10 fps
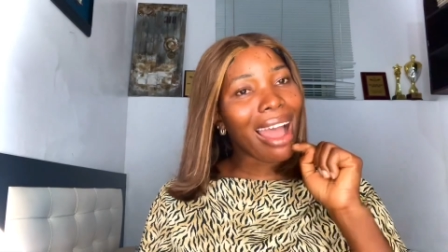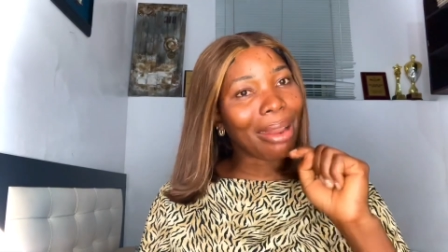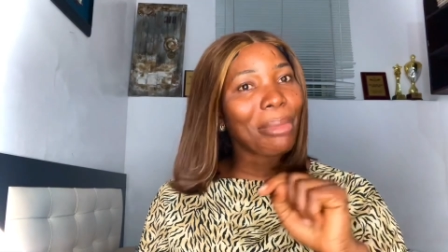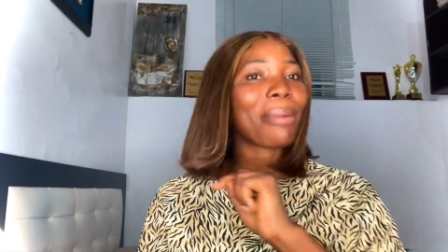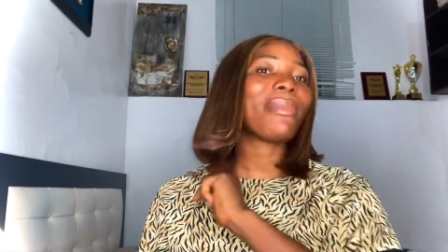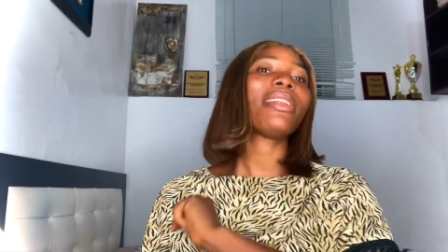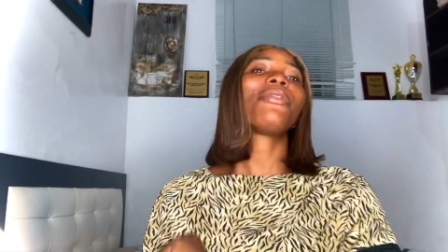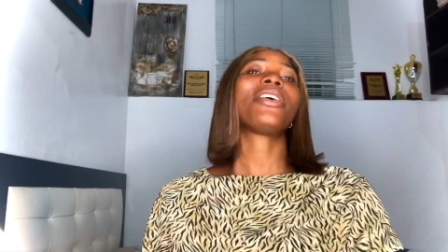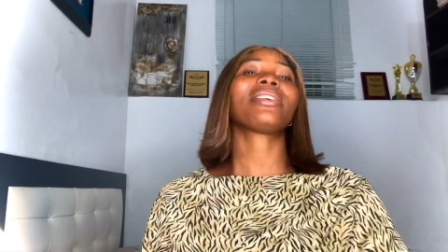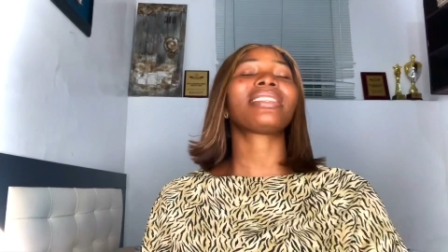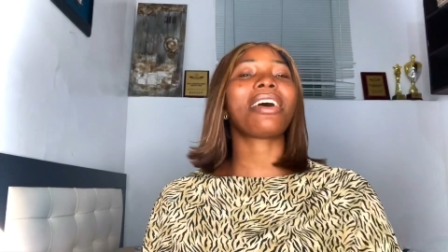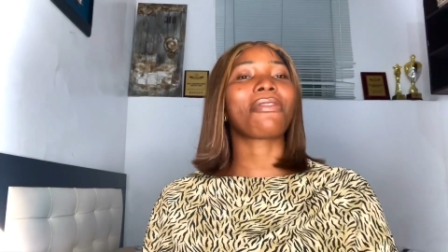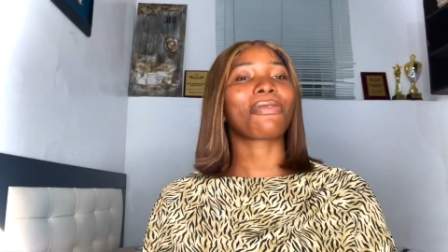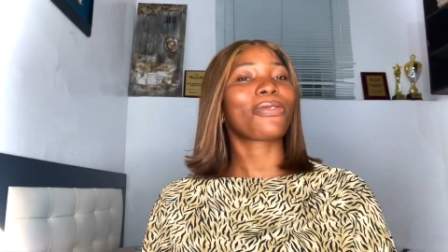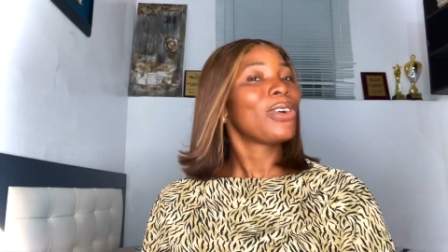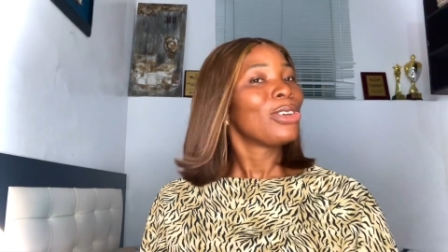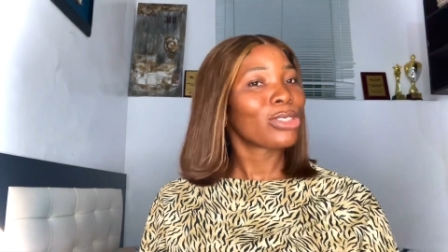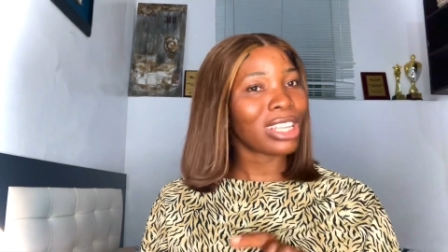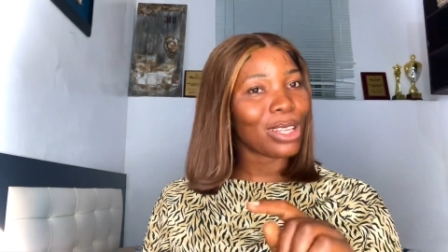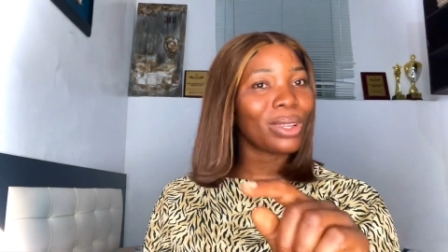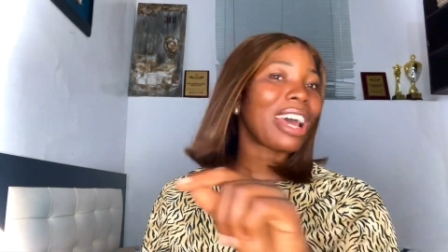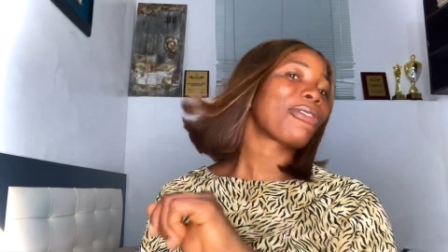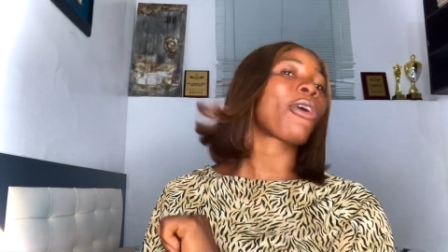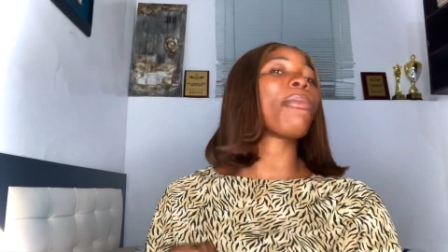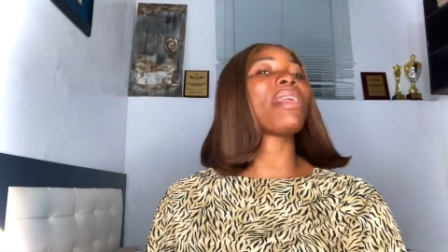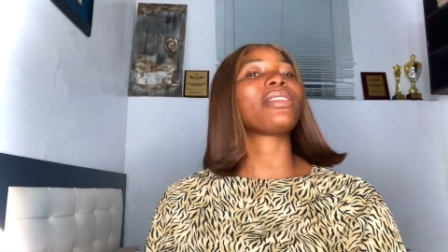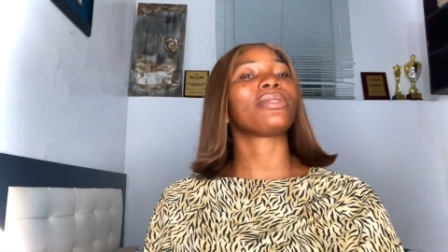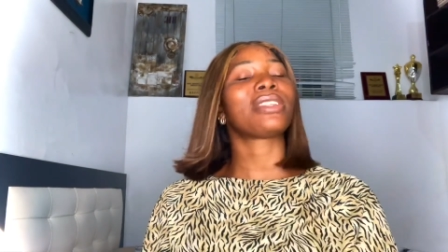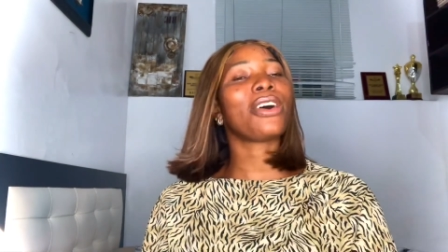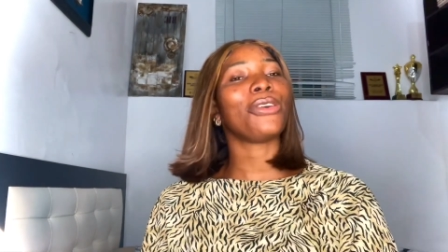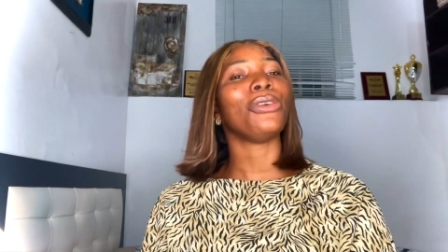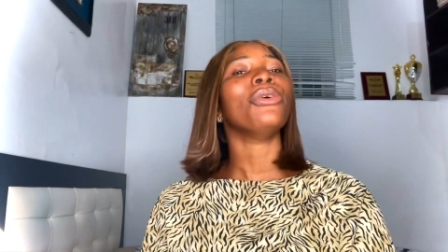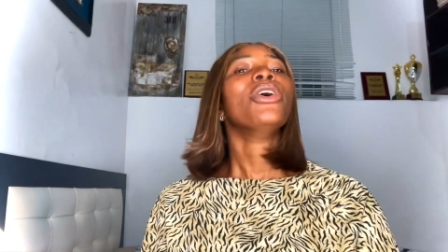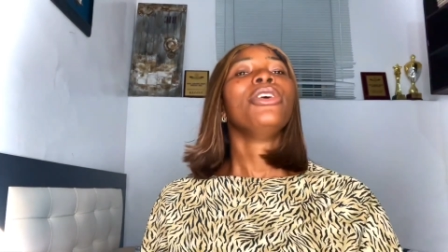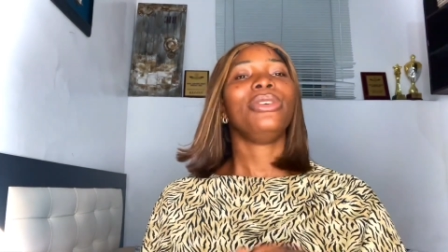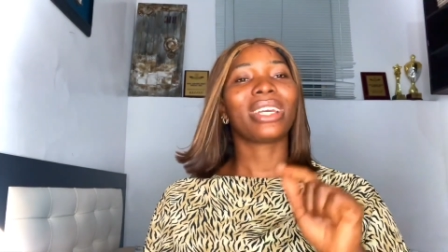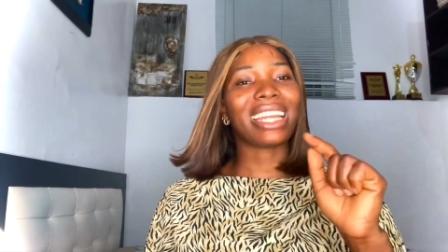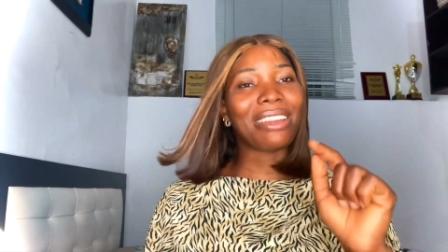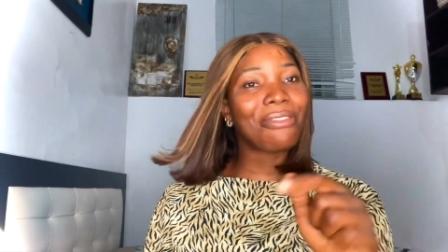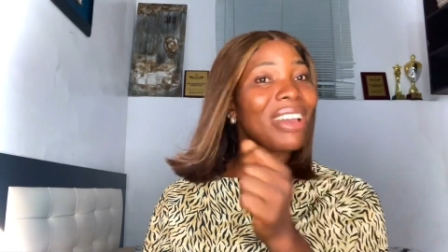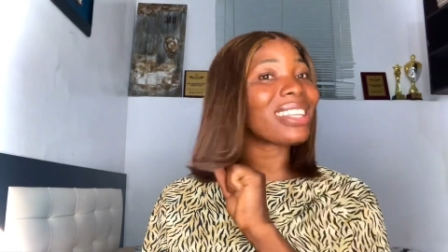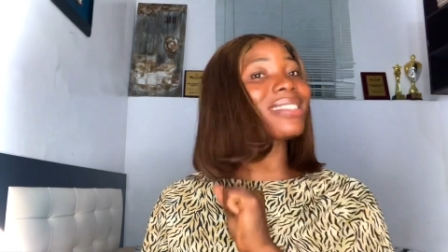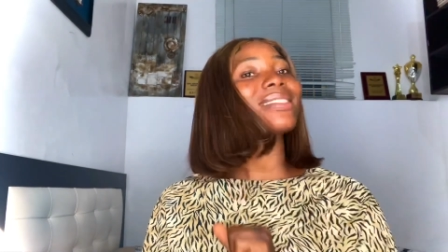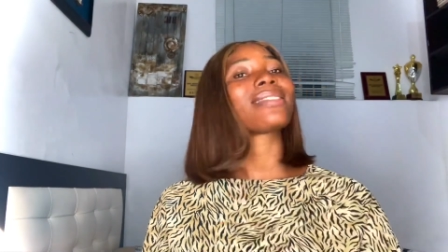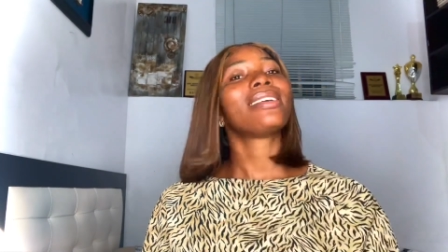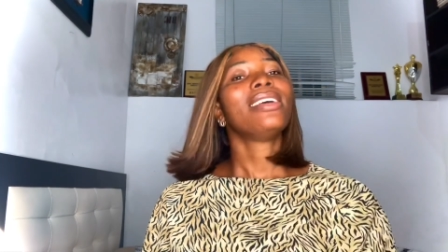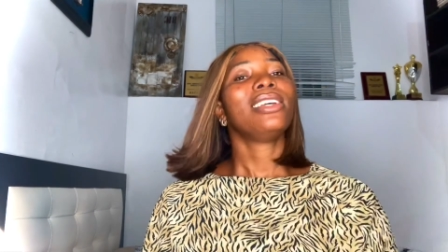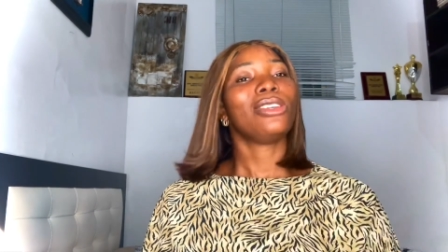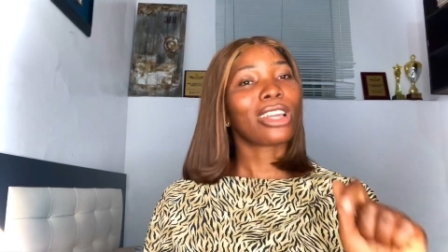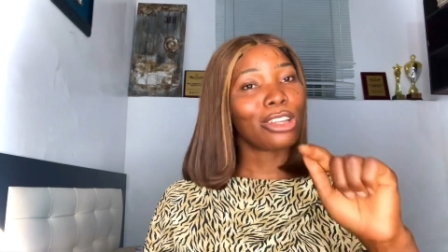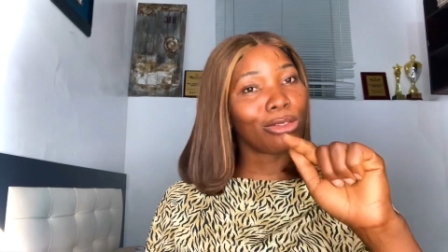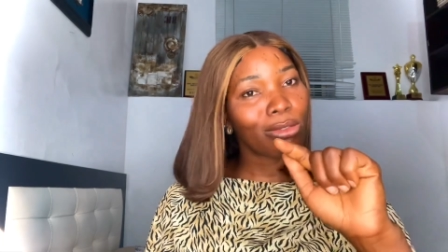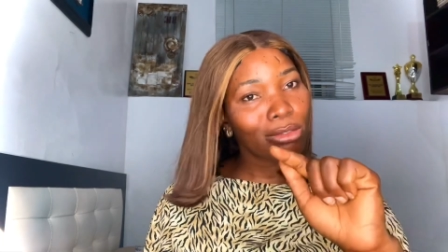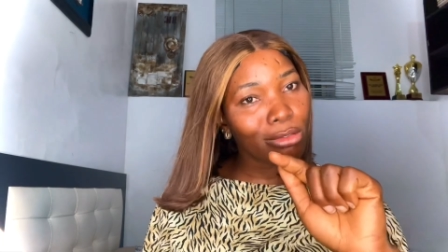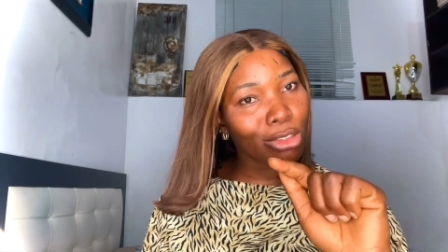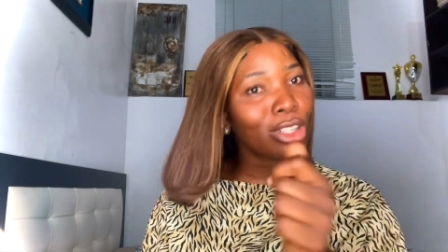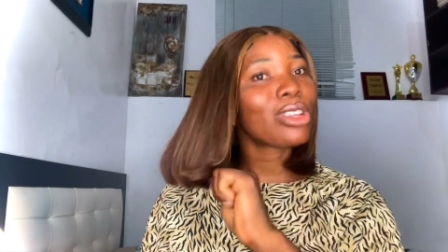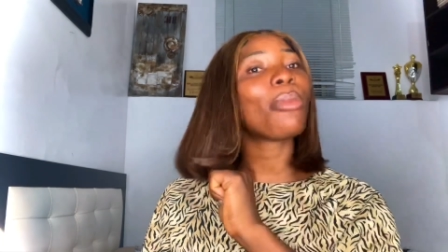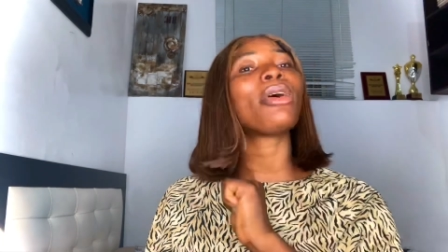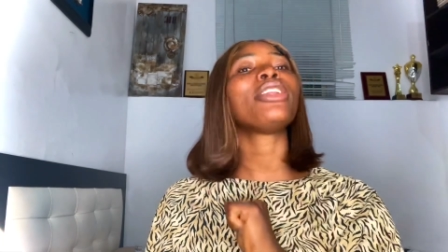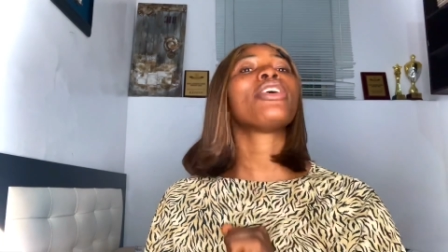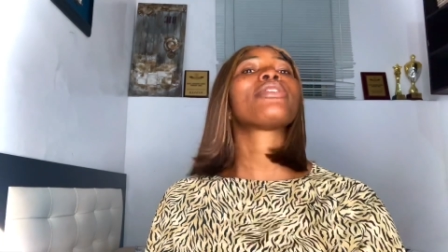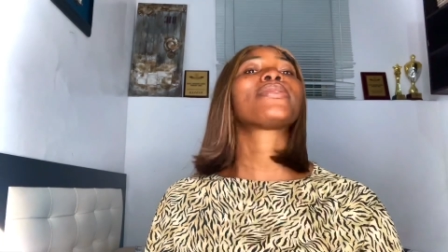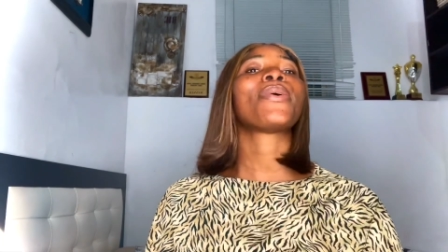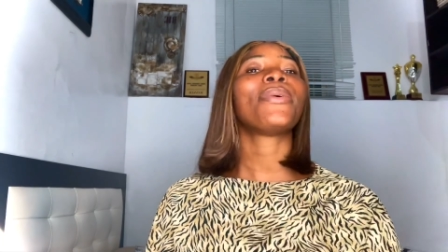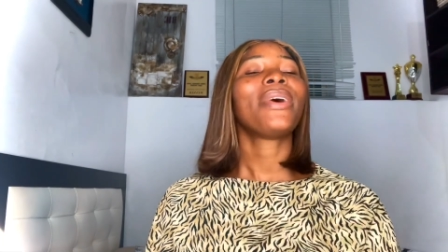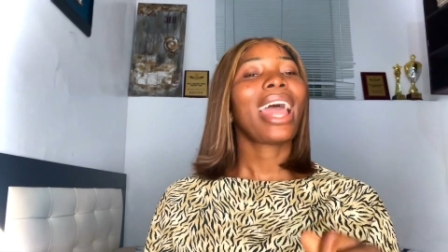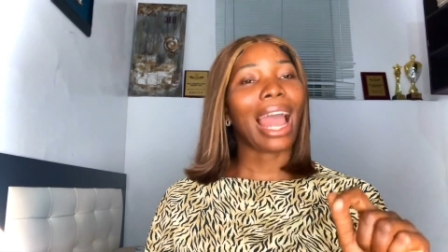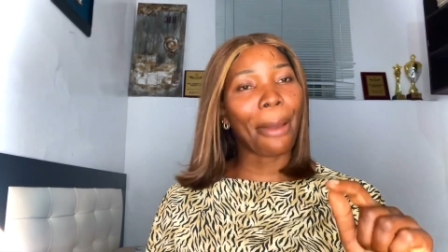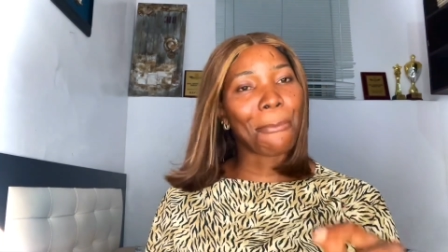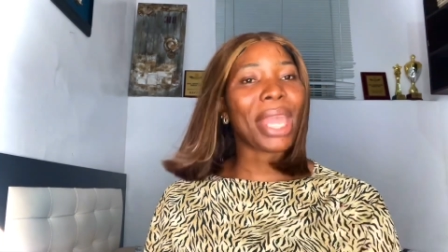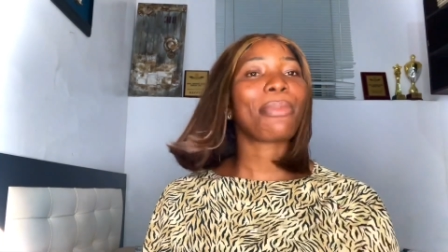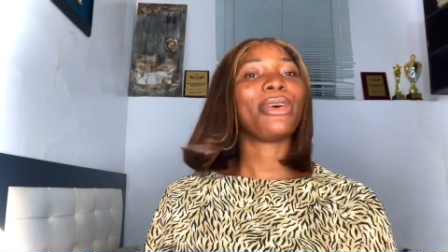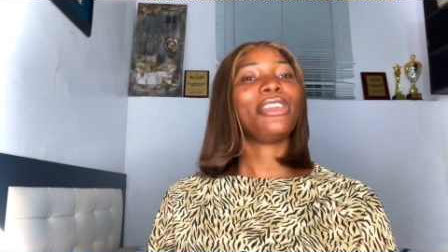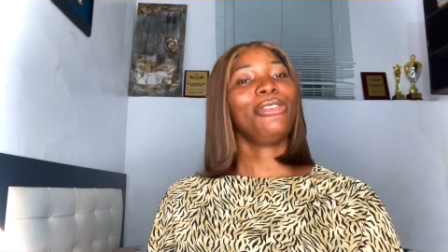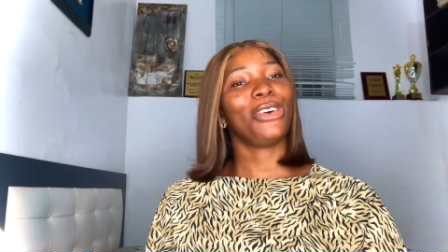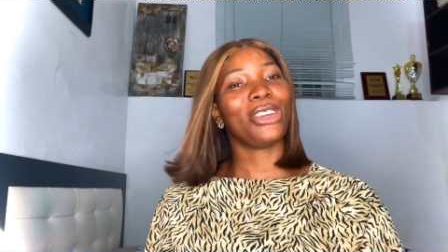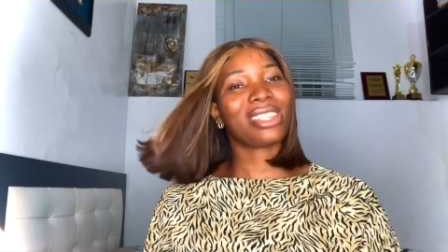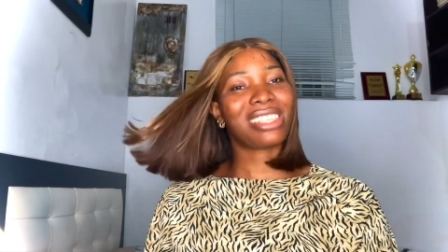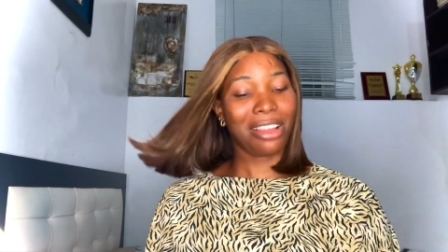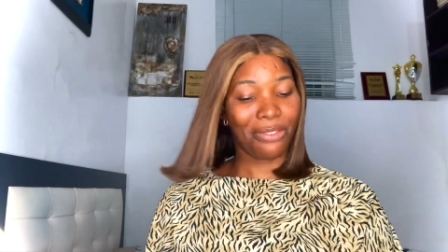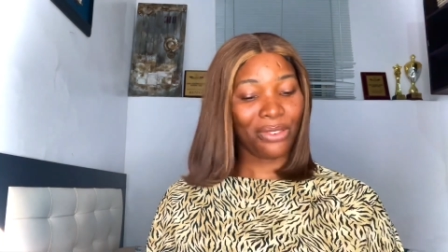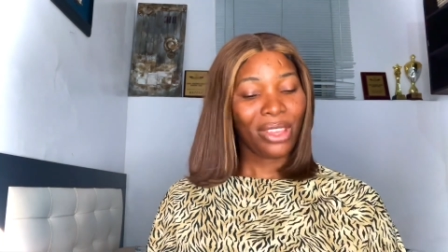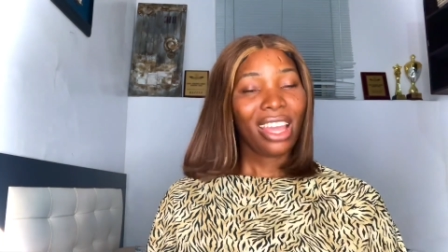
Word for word: and make money for yourself so that's what i've come here to tell you you can invest you can use your money also and make money for yourself